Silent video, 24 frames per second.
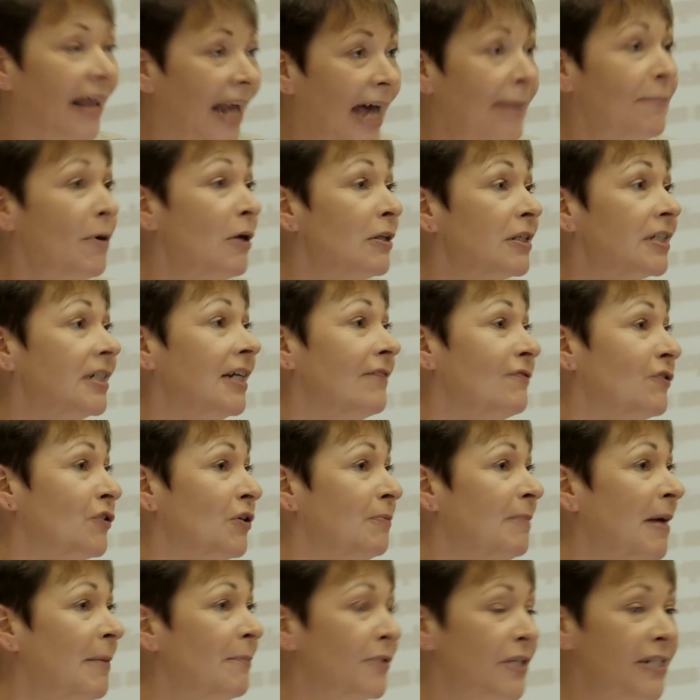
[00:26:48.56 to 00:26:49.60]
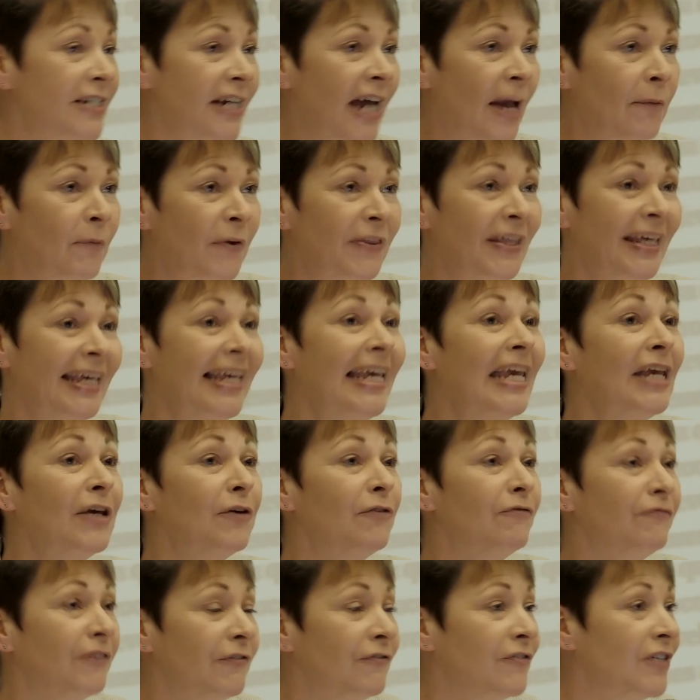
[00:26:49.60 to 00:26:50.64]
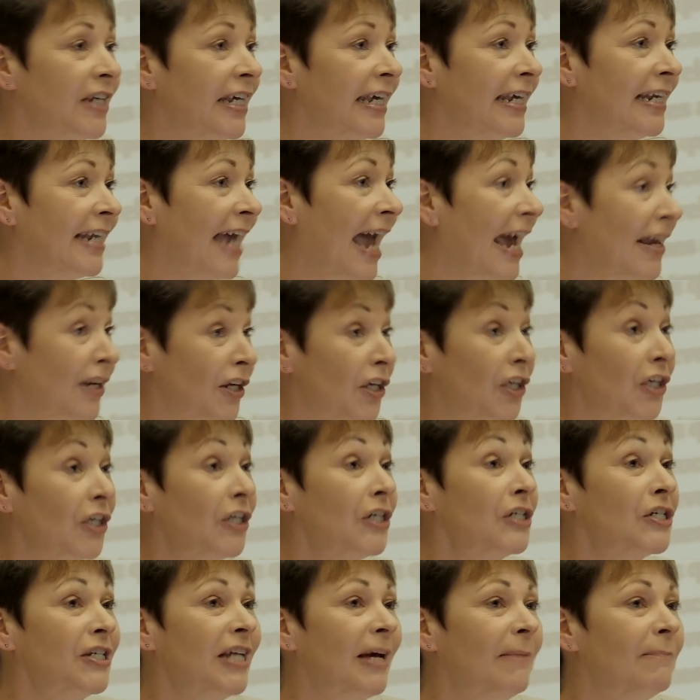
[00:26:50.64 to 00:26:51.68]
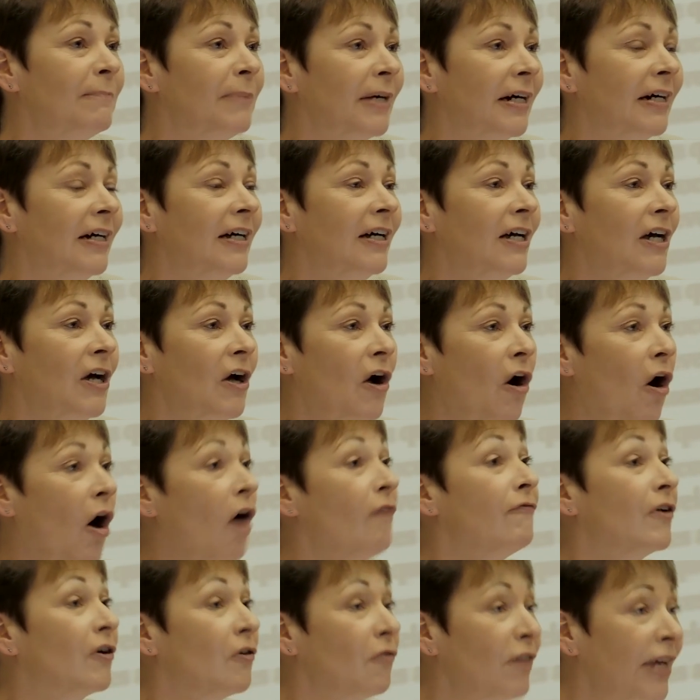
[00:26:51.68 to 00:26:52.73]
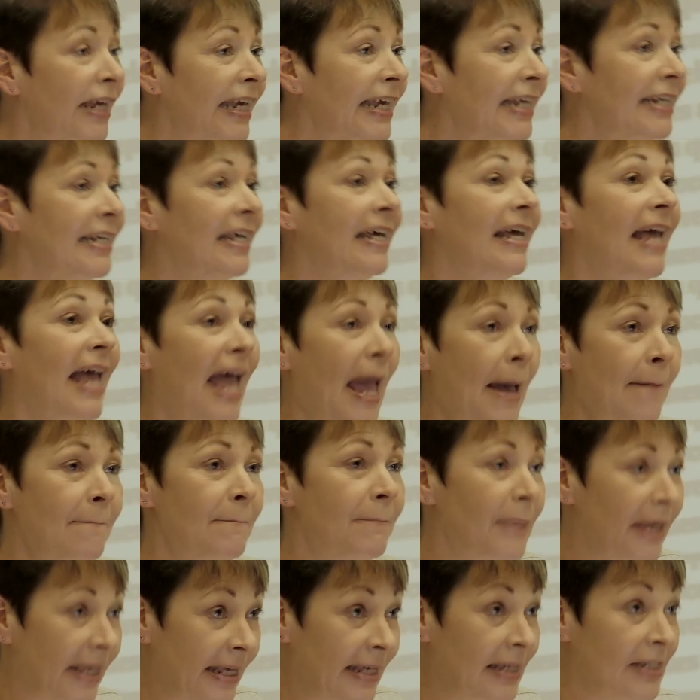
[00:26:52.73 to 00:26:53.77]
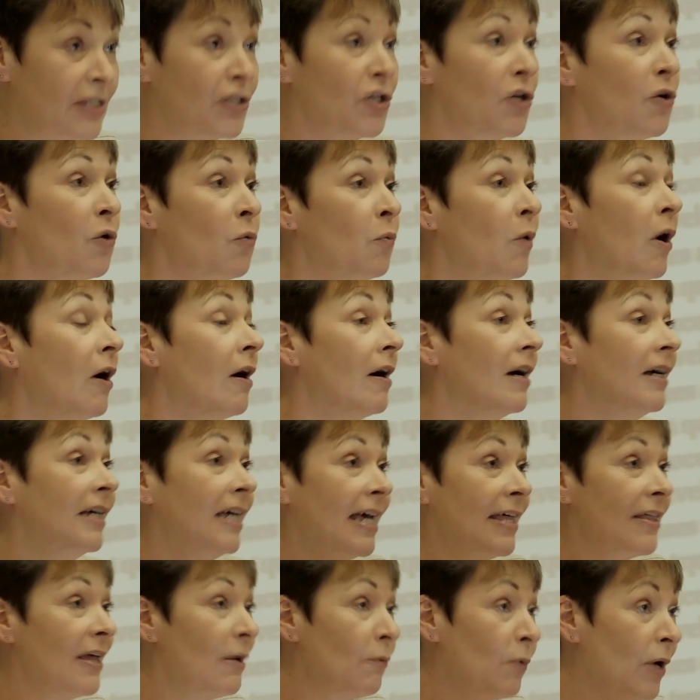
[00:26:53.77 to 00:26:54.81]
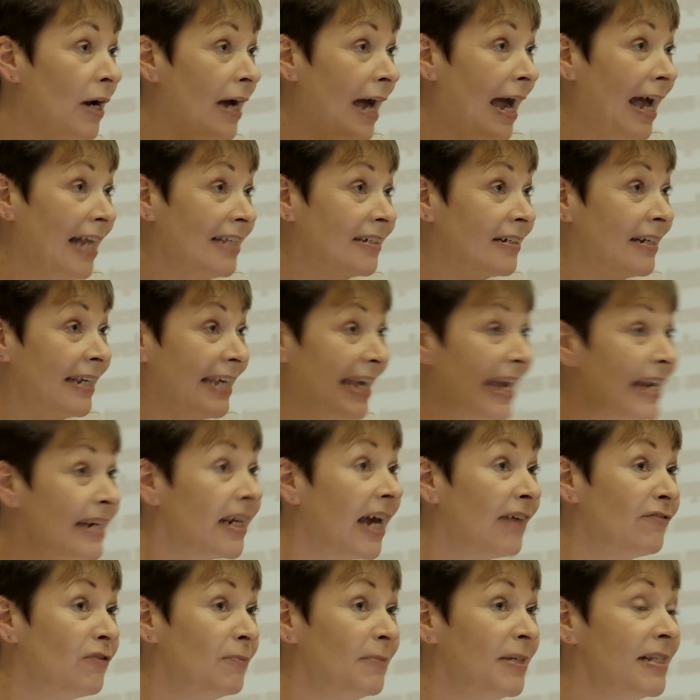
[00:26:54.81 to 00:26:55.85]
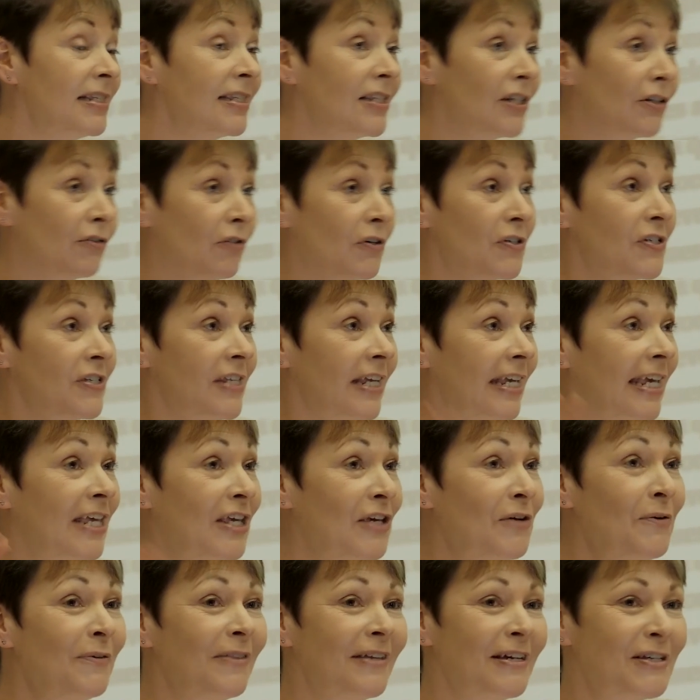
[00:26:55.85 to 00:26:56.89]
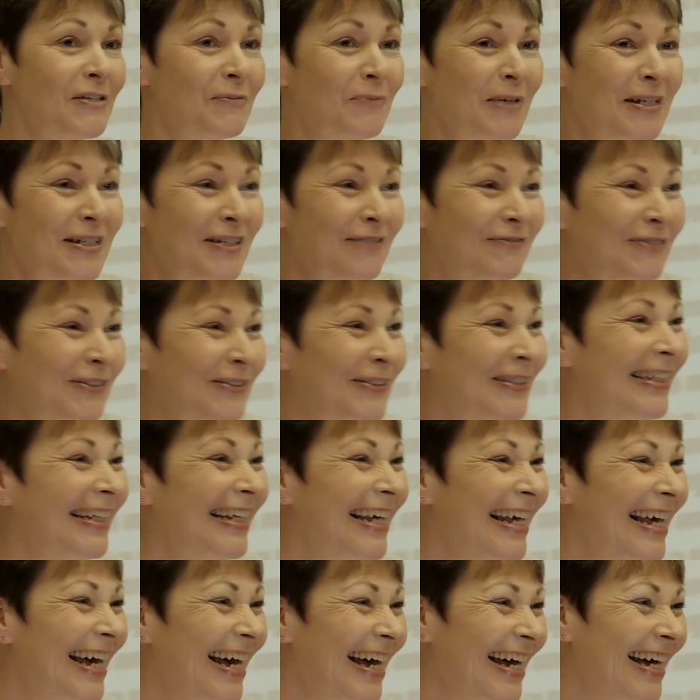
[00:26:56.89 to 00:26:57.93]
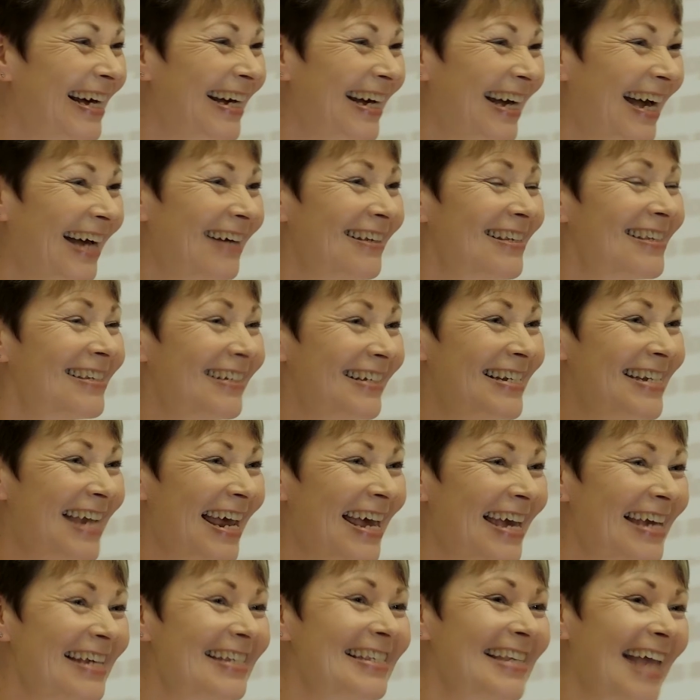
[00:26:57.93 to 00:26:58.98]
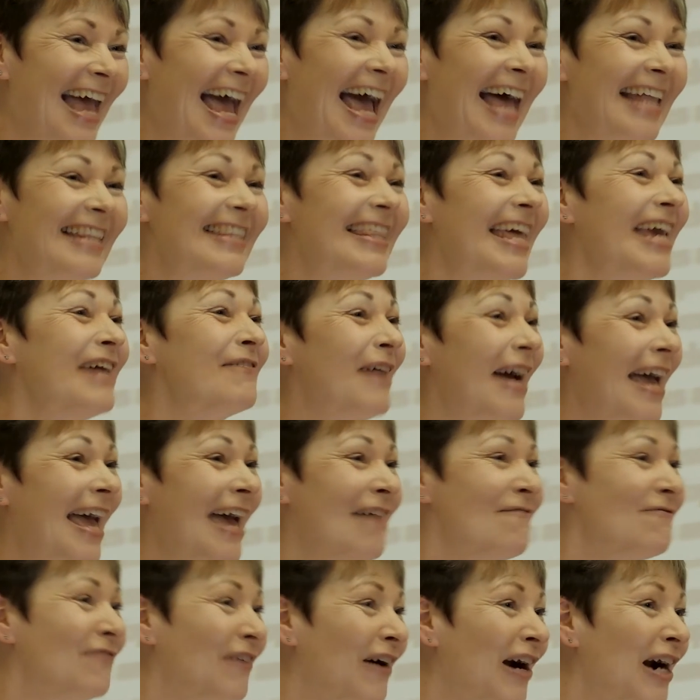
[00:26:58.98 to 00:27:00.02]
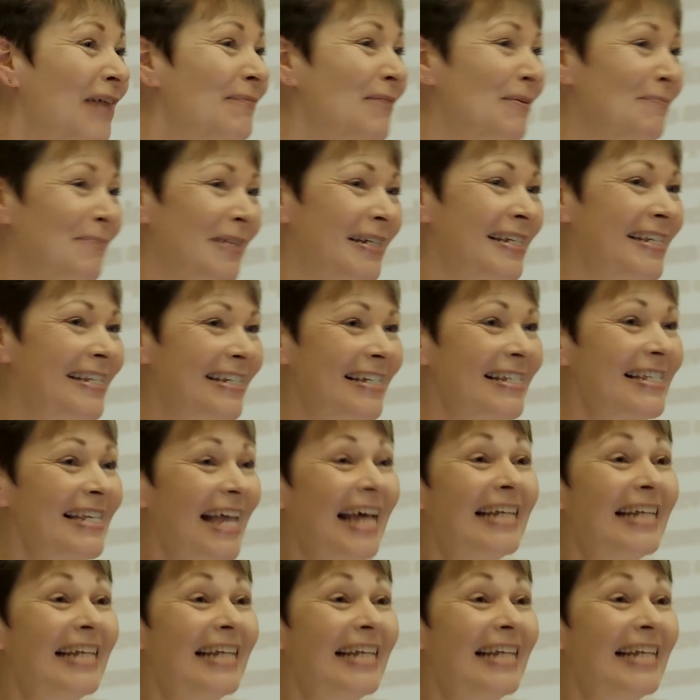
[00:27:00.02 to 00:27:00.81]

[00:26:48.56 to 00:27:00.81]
And I'm old enough to remember a time when the EU 15 had a huge number of Green MPs who were, were actually in governments across the EU in those wonderful uh, halcyon days, and they were environment ministers.